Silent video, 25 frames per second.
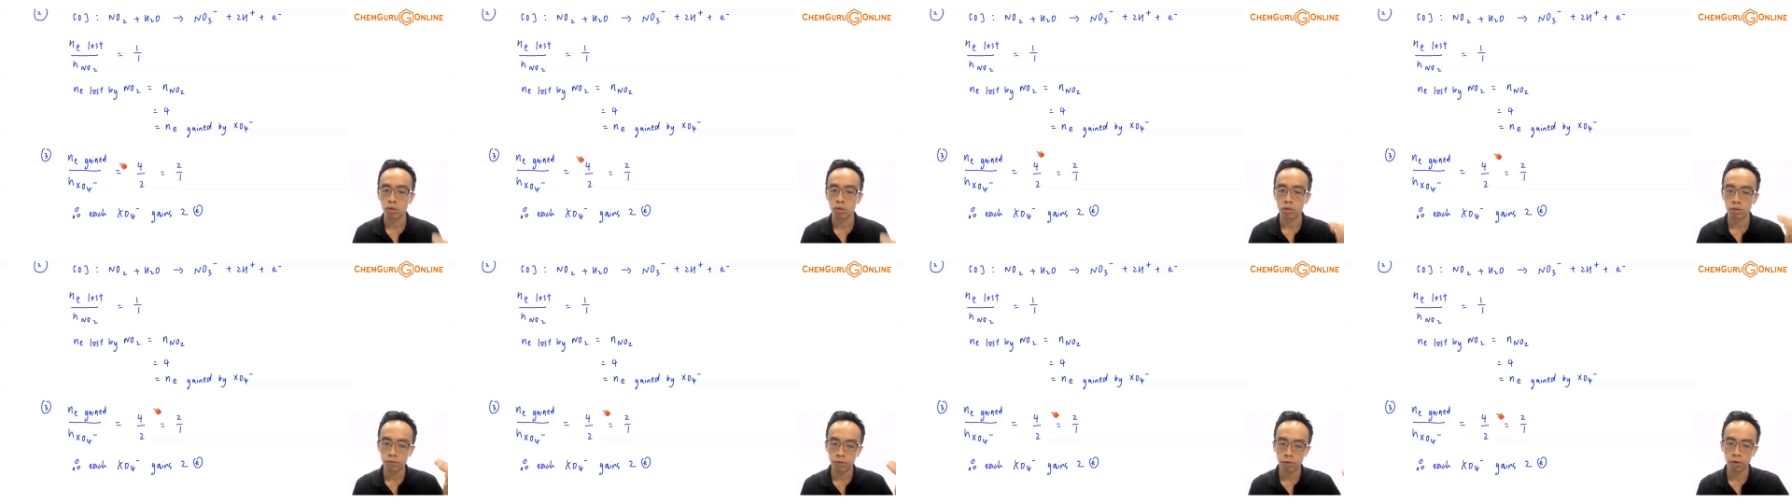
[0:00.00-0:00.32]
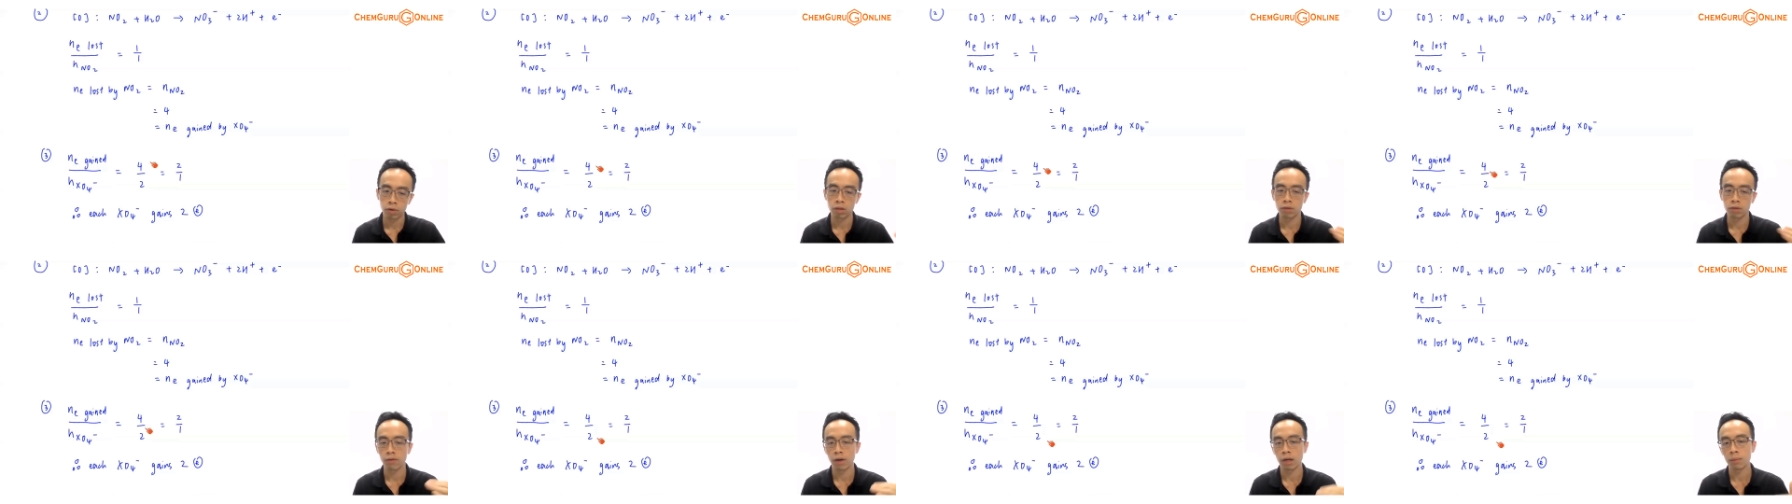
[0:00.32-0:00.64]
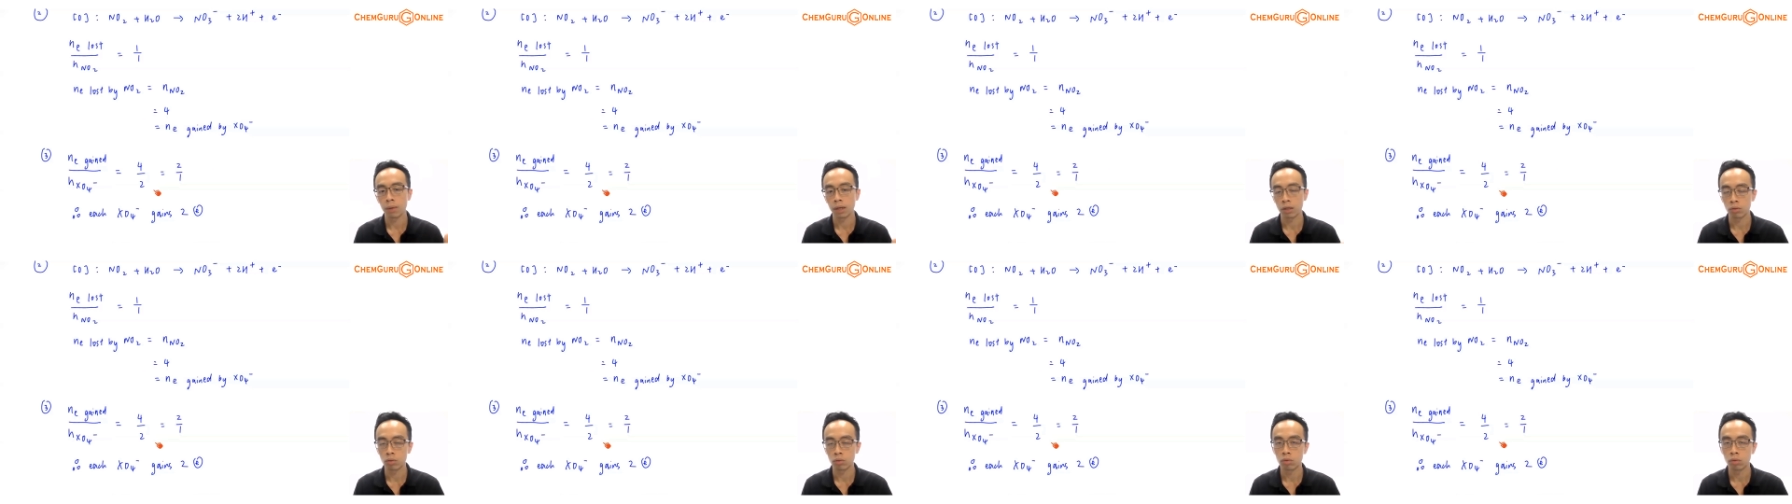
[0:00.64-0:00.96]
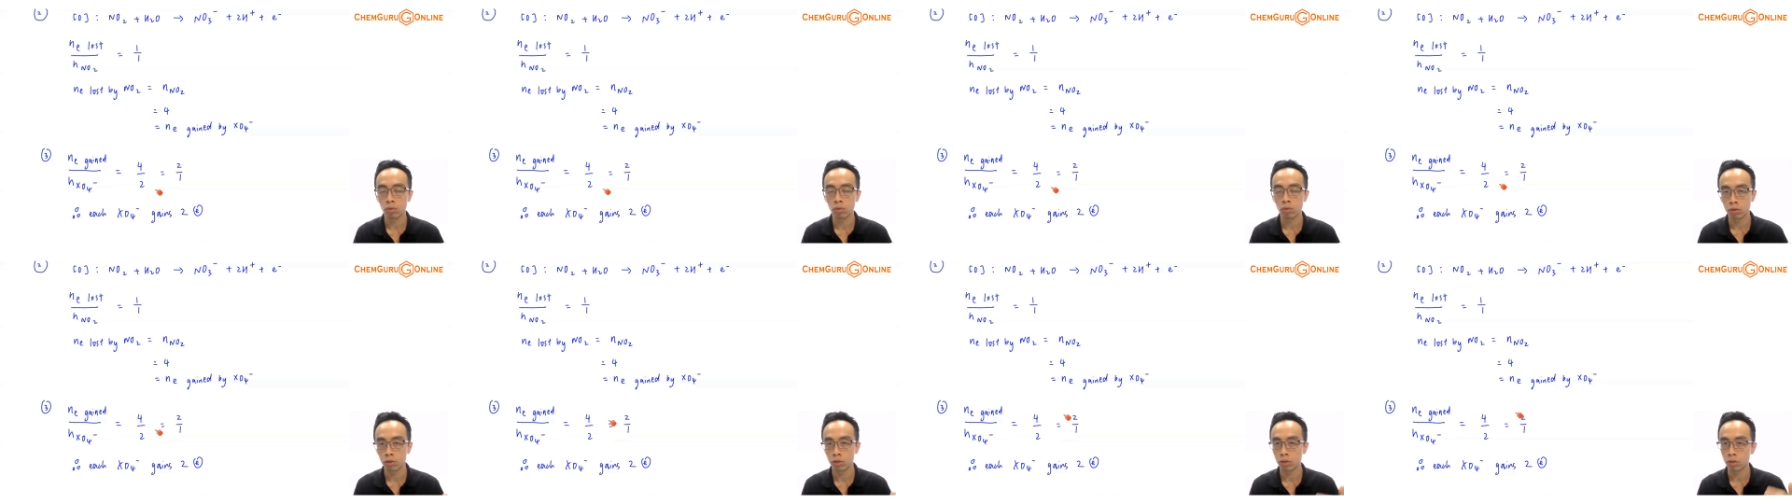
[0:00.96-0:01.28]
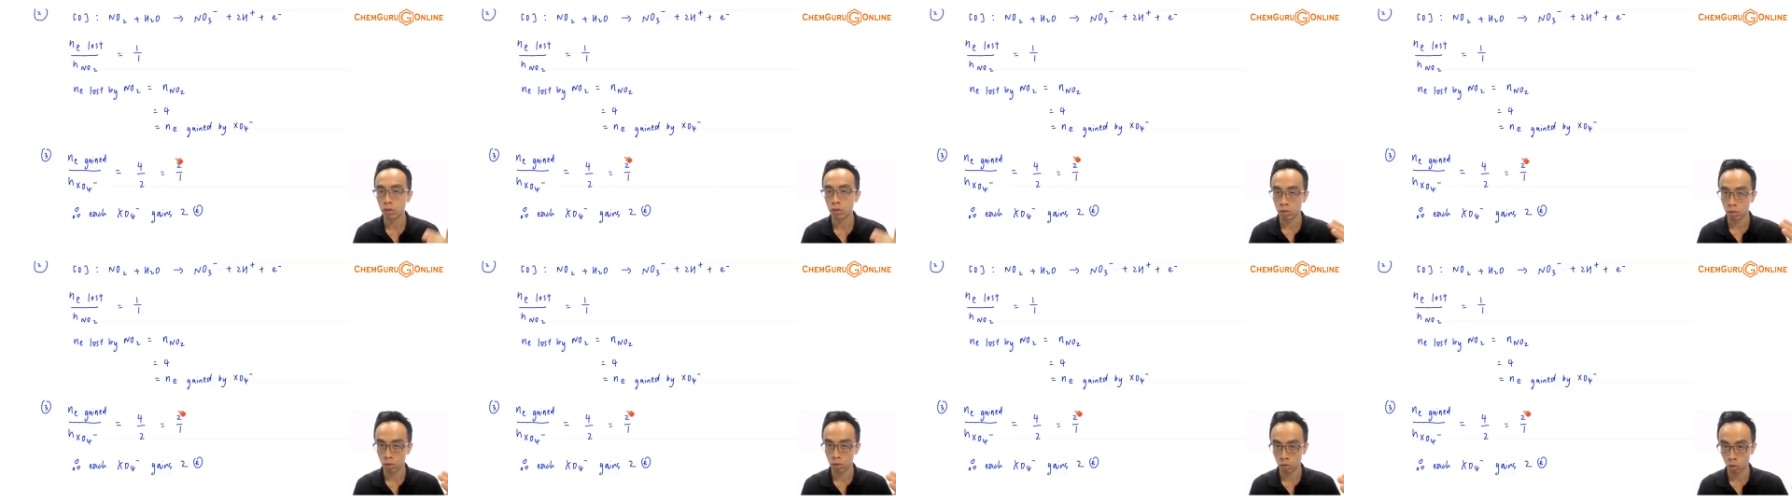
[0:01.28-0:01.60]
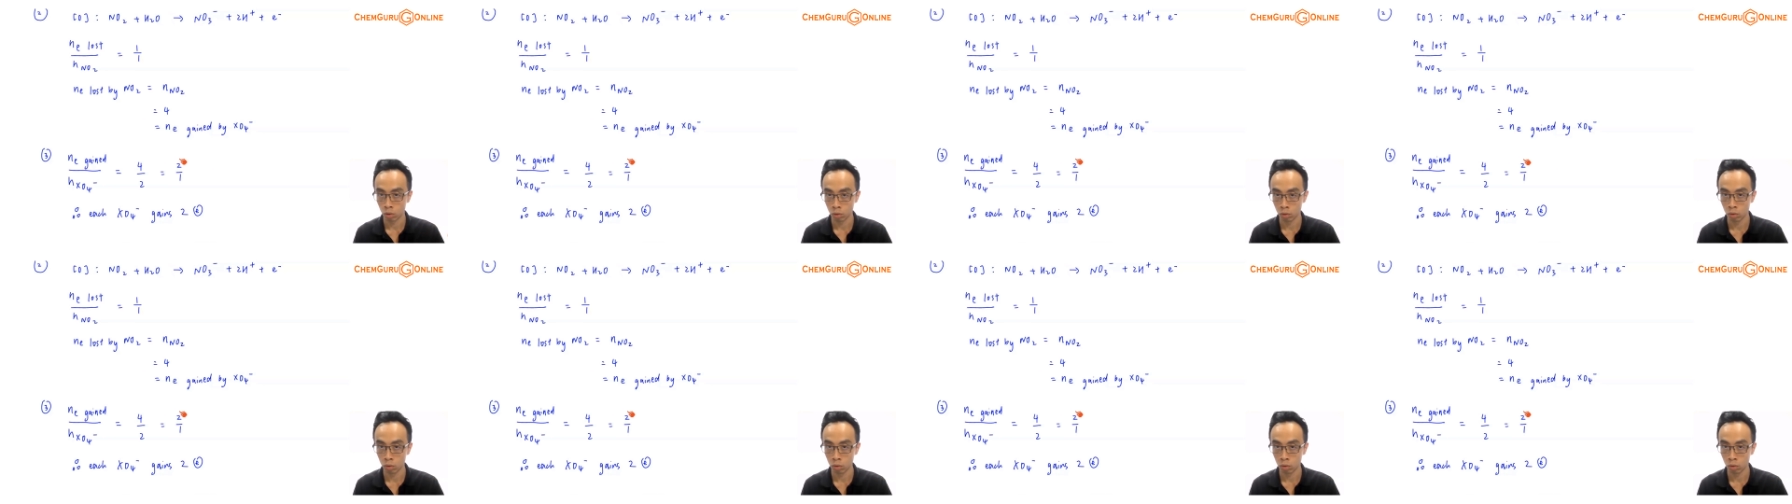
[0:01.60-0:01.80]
which is 4 divided by 2, which is